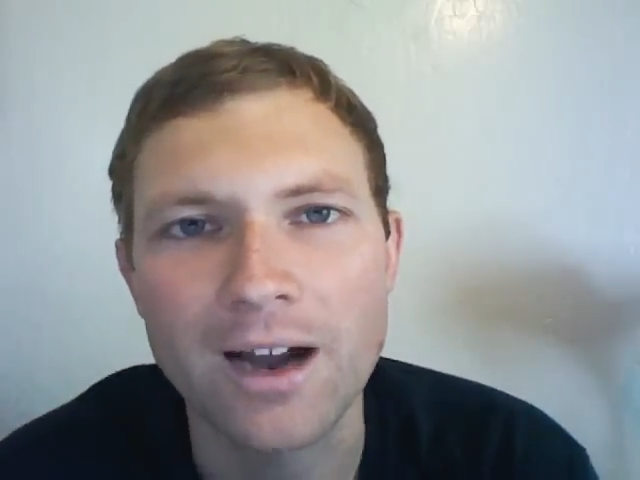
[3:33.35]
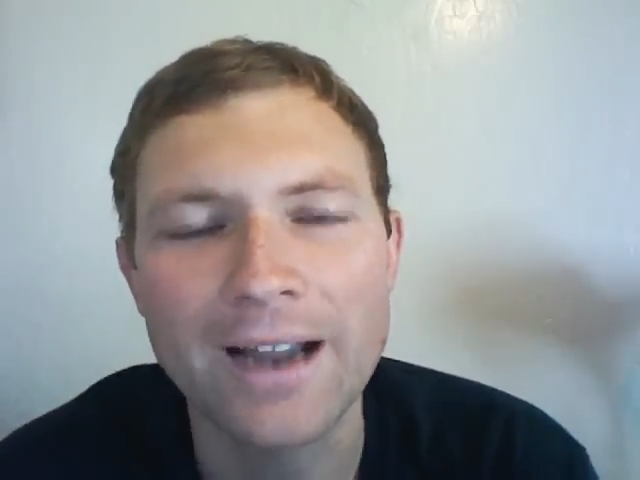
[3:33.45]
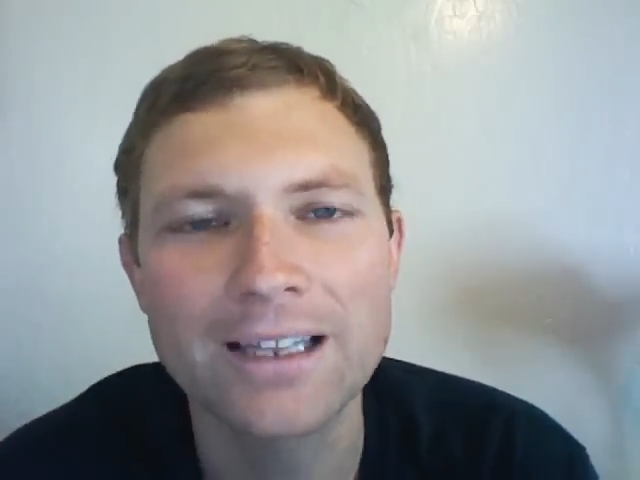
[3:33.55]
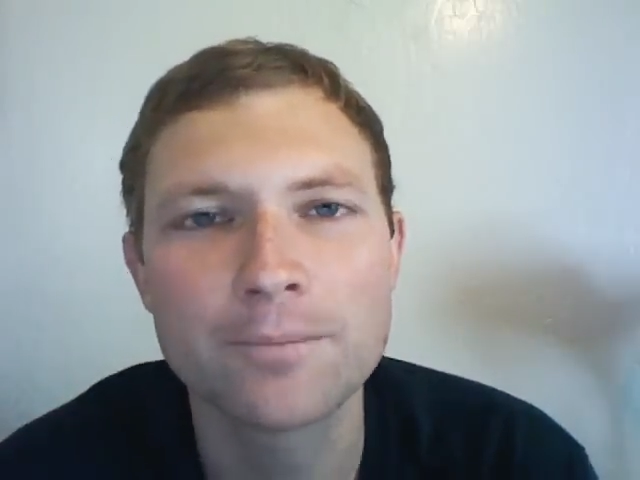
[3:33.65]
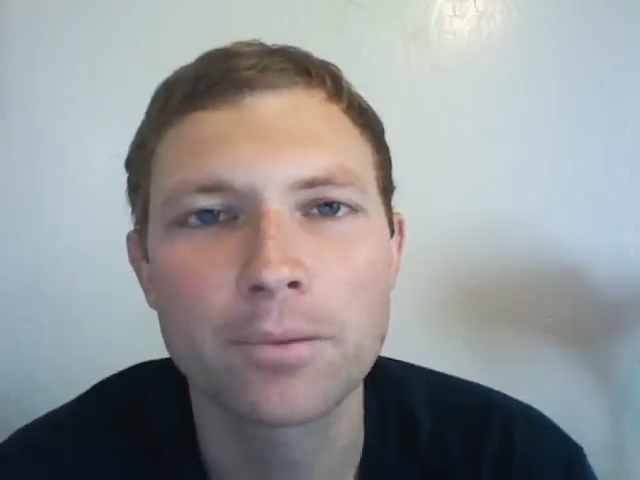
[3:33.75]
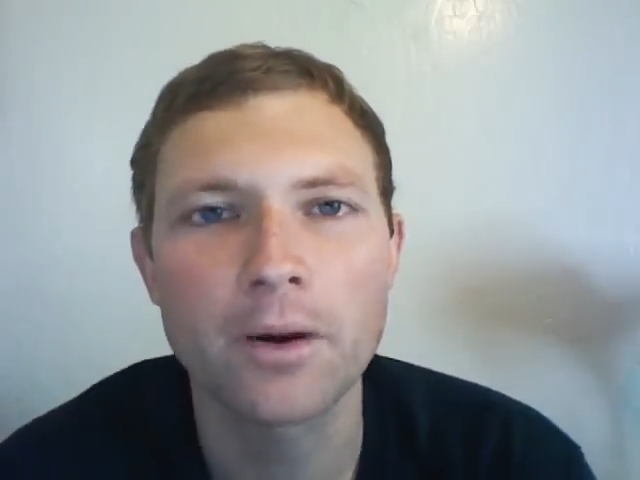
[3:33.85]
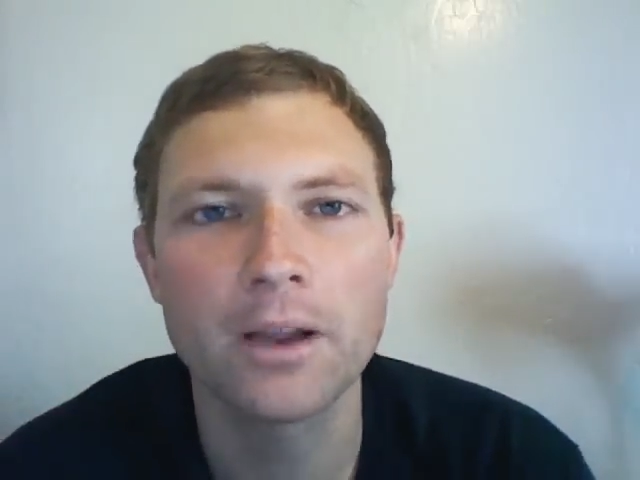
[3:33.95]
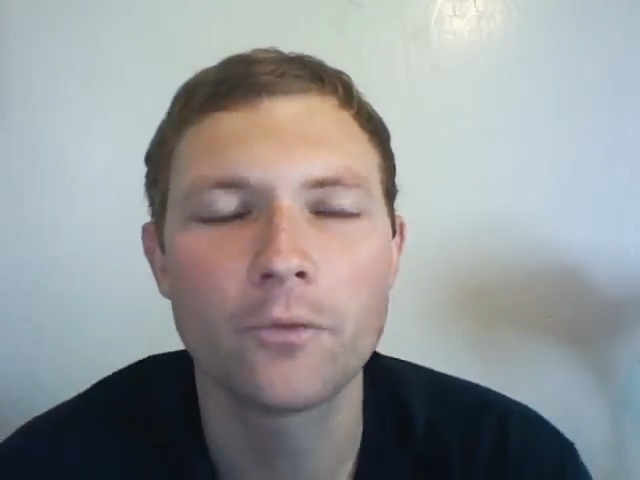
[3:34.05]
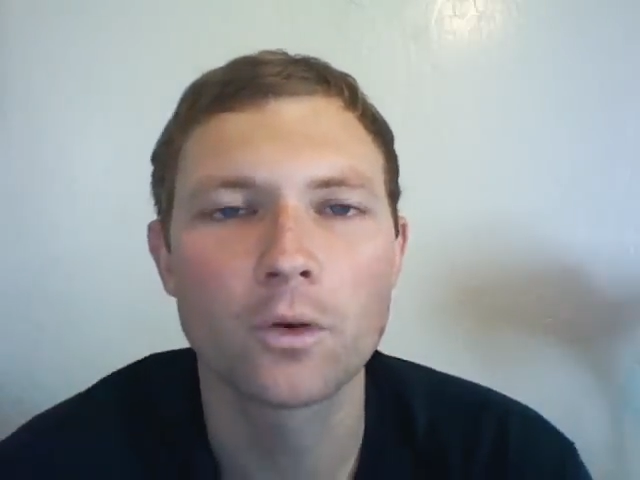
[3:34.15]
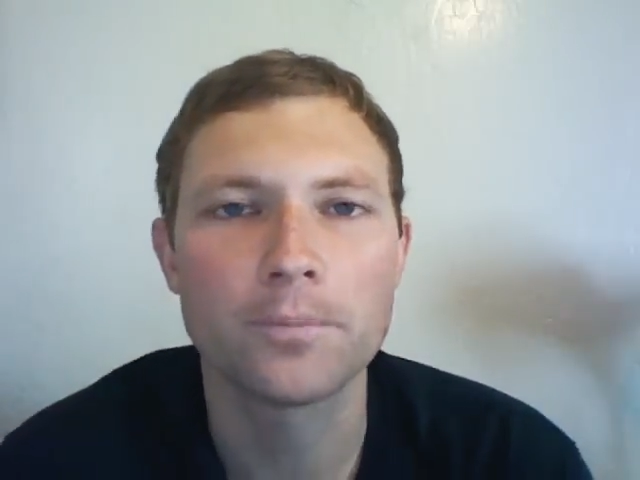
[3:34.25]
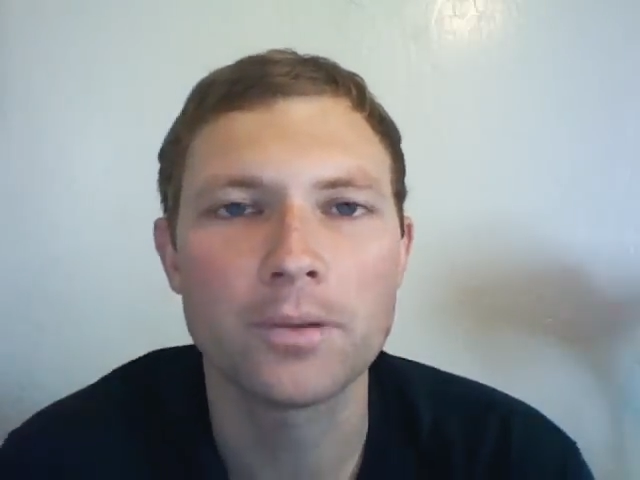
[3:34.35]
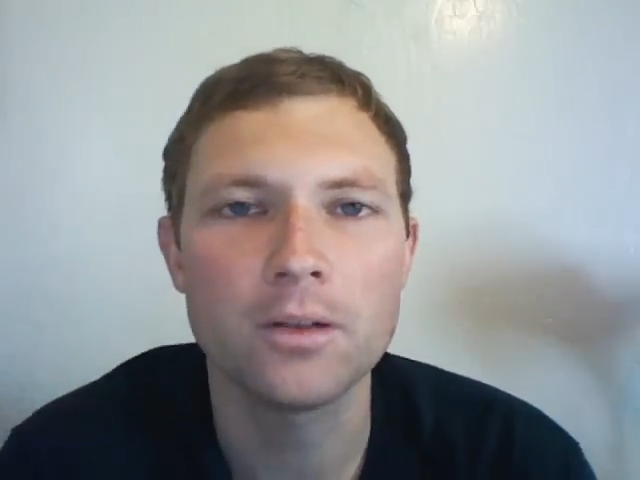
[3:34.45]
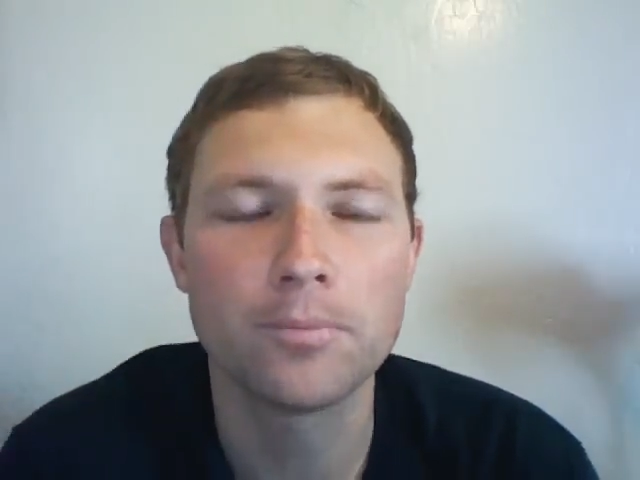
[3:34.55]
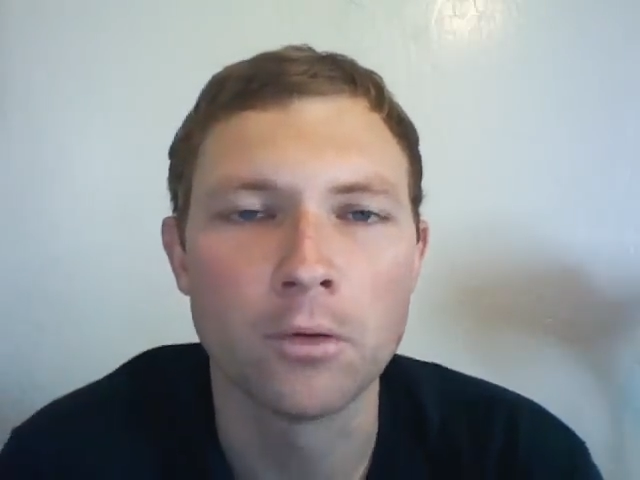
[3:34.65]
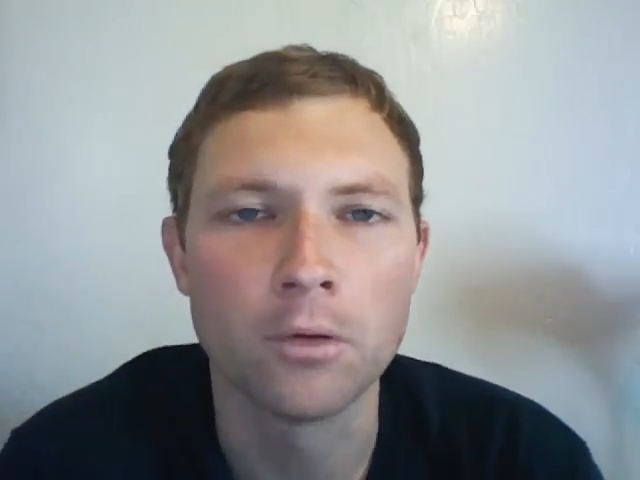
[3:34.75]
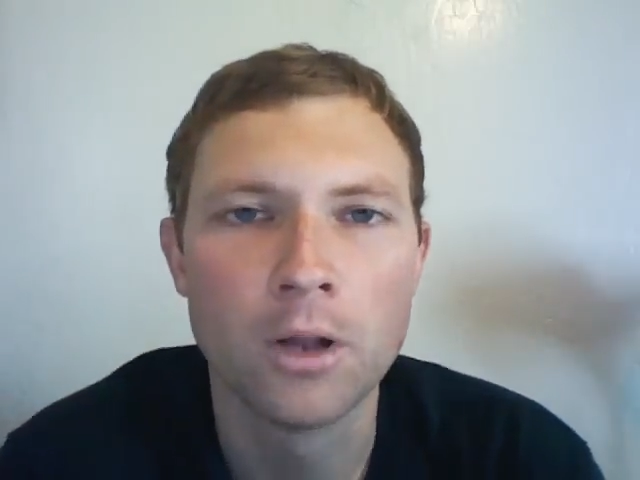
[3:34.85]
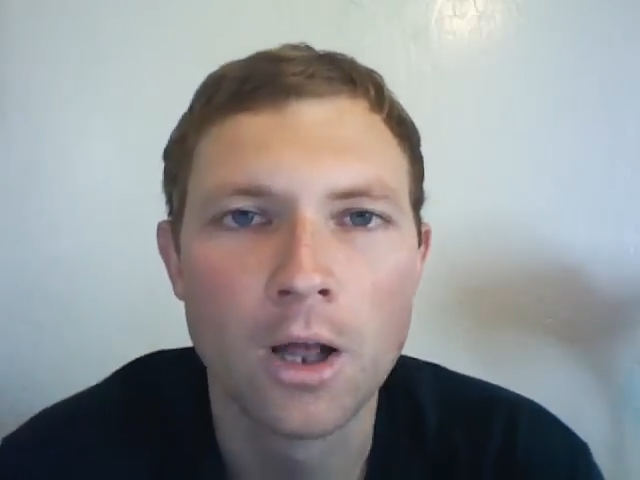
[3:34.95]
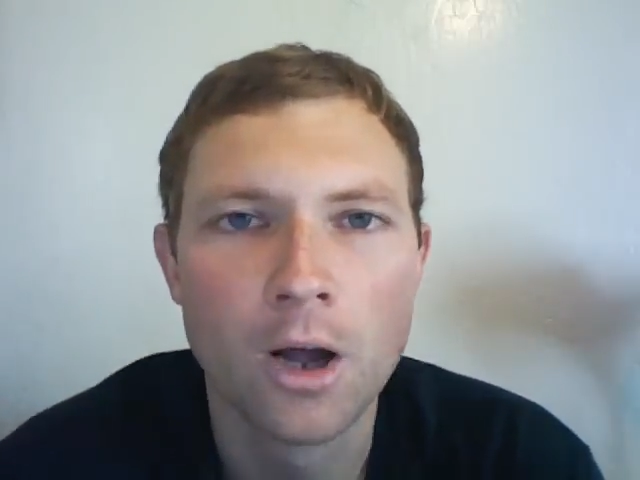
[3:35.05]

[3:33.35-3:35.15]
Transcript: I can pray for people